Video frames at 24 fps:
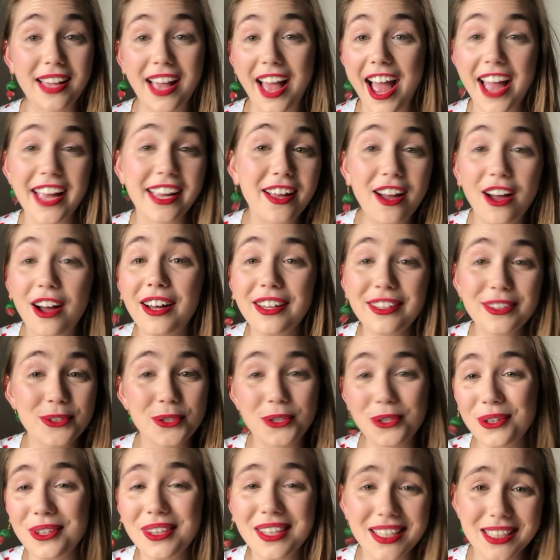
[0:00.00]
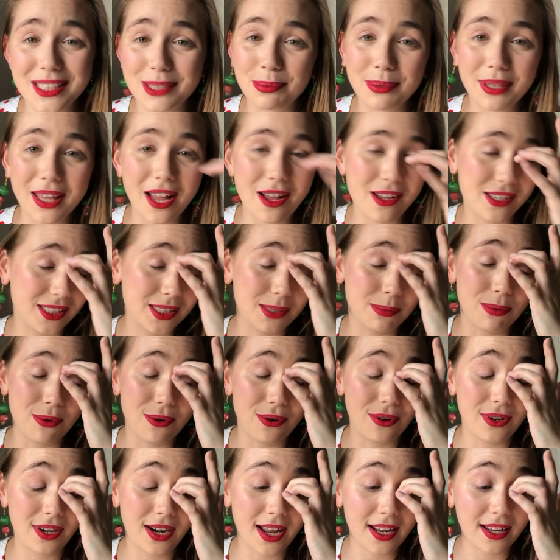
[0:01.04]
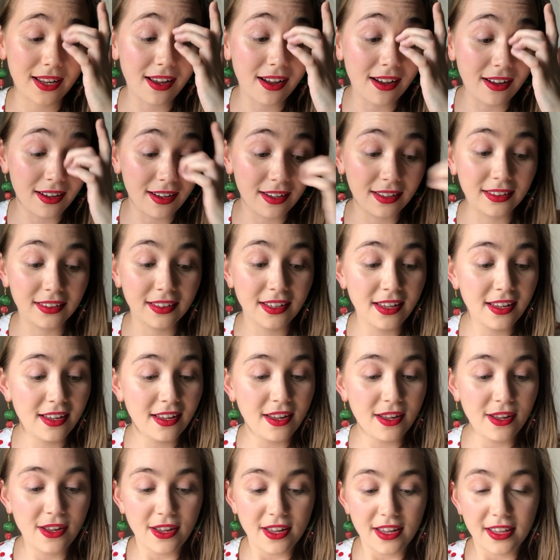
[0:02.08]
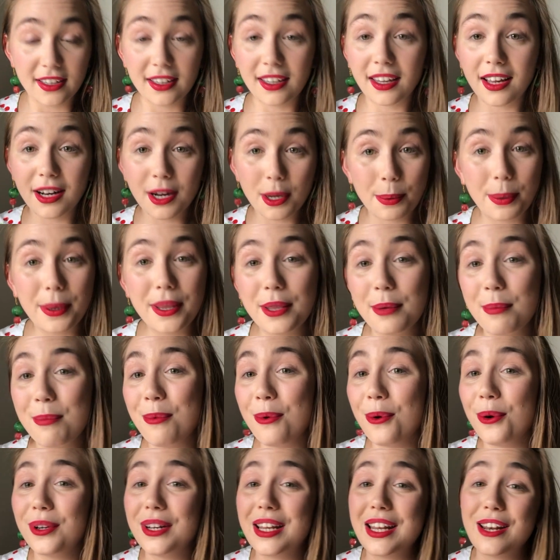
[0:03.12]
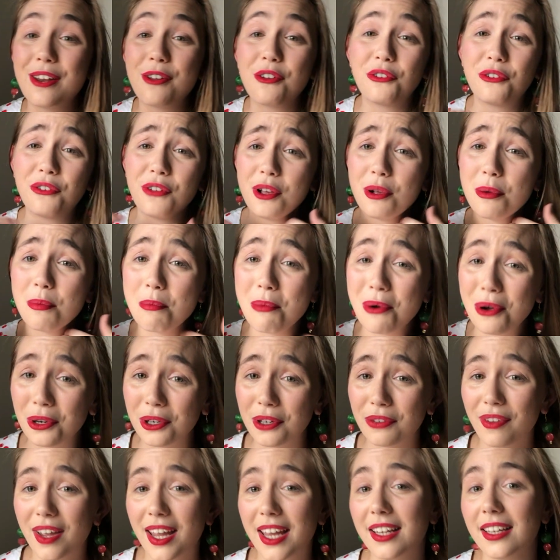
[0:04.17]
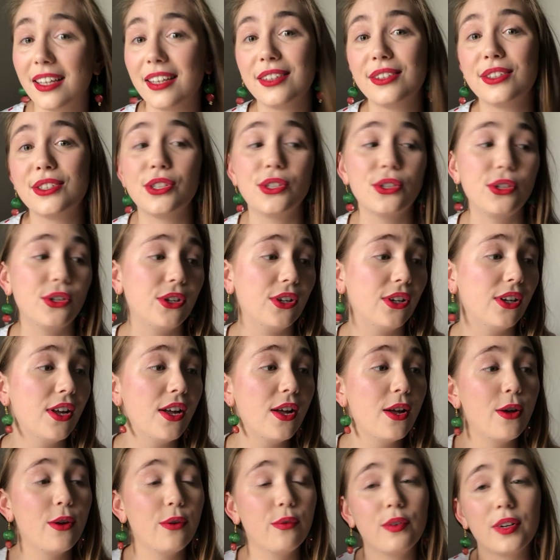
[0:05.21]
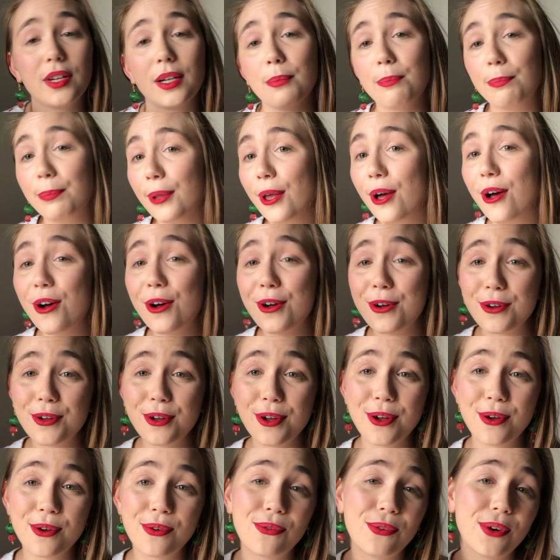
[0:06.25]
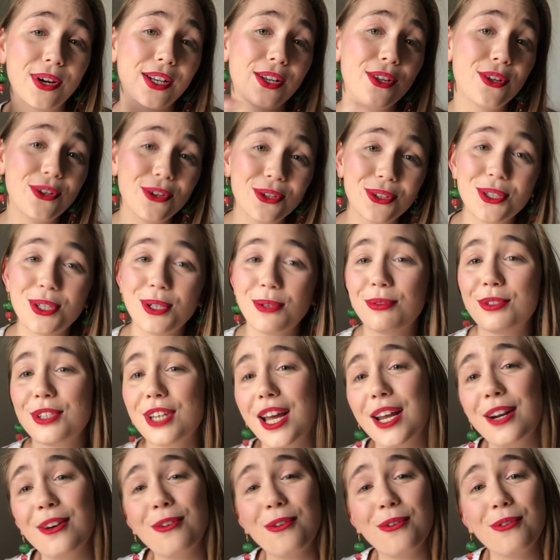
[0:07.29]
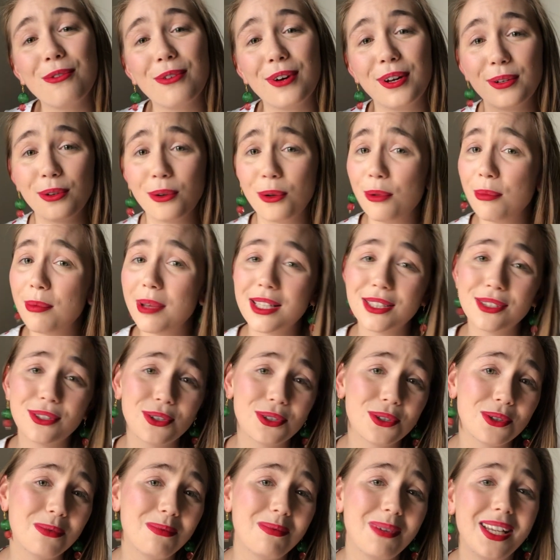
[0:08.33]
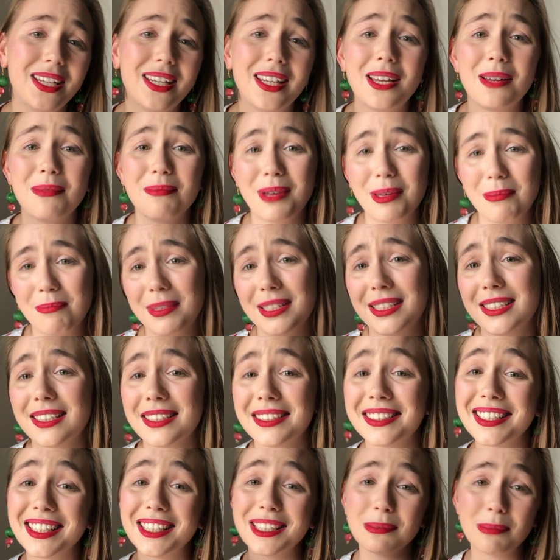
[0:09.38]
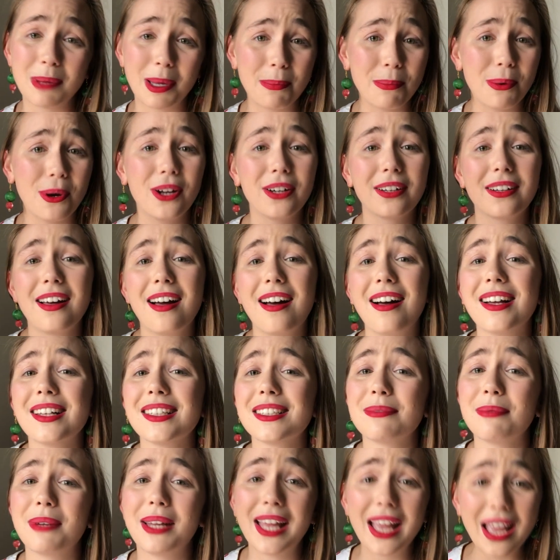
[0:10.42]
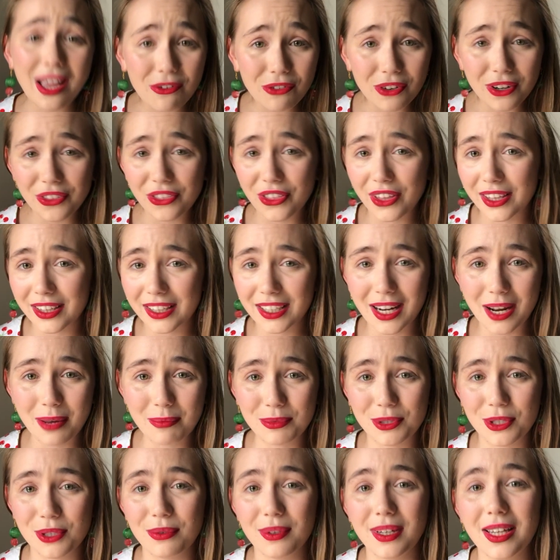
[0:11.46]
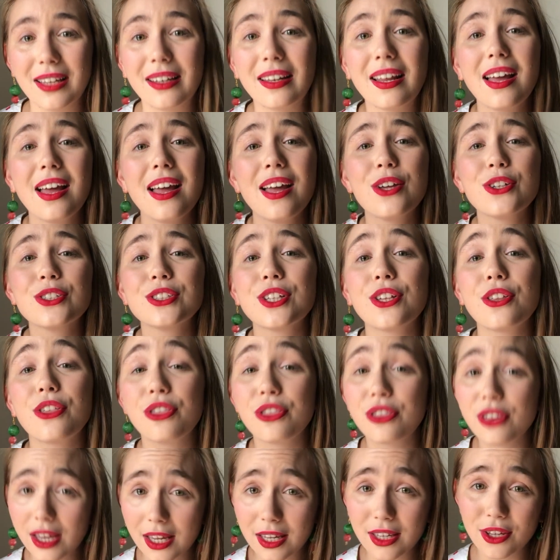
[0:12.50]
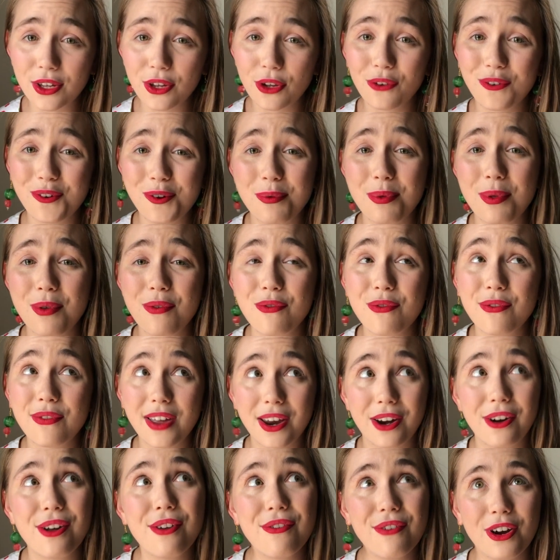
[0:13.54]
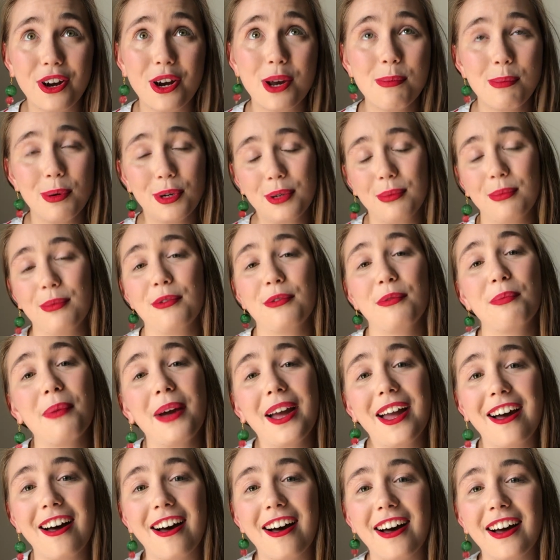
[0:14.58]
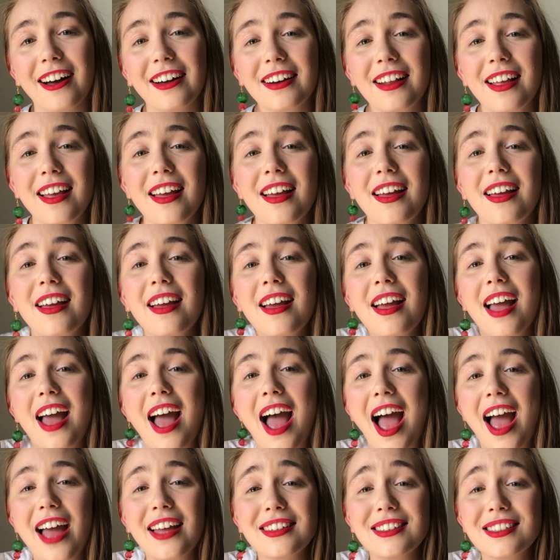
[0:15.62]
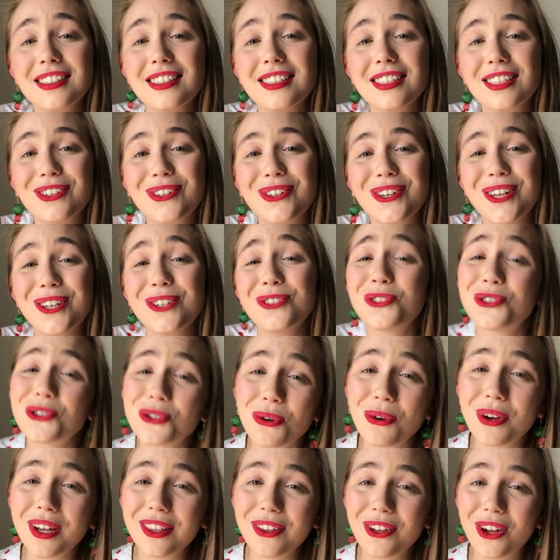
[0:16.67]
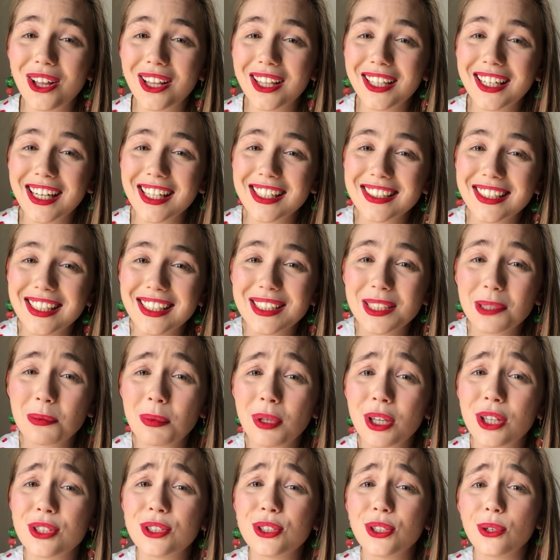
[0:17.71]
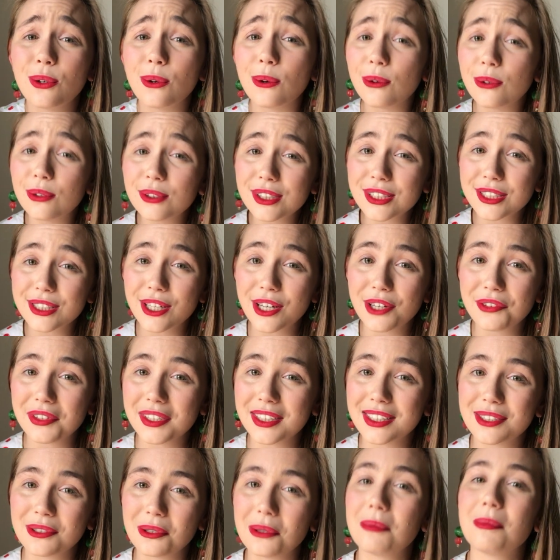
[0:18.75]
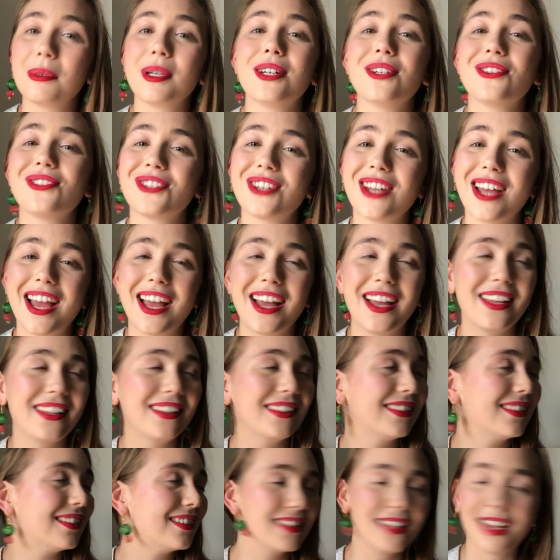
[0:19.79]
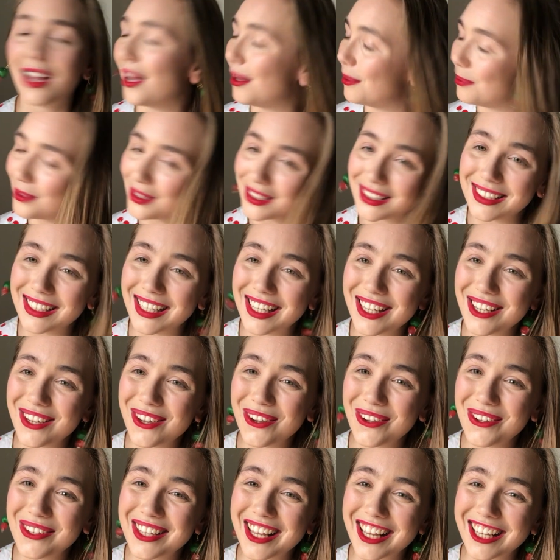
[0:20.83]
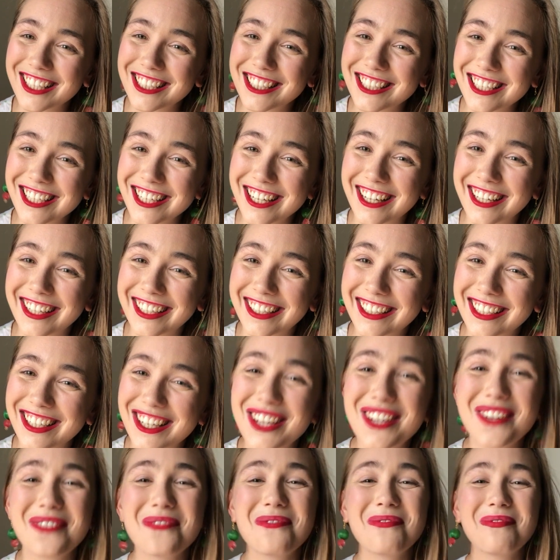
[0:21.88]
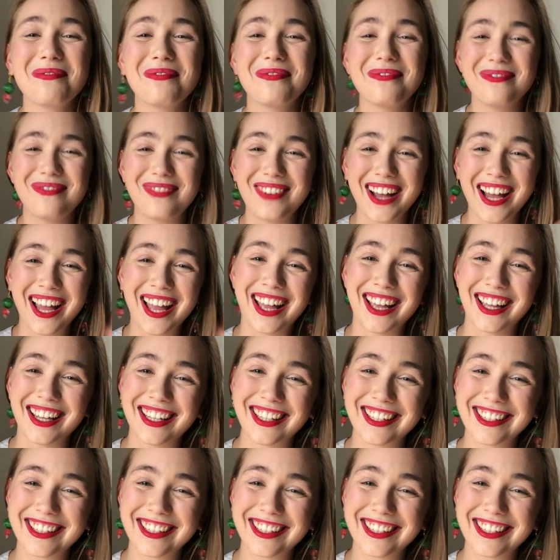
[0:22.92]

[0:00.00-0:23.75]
I can't do this without support. I can't get up in the morning and feel motivated to run a blog, run a YouTube channel, run all my social media, my businesses, my podcast, my everything that I'm doing. So thank you from the very, very bottom of my heart. And enjoy the holiday season because you all deserve it so much, and I will see you next year. Bye.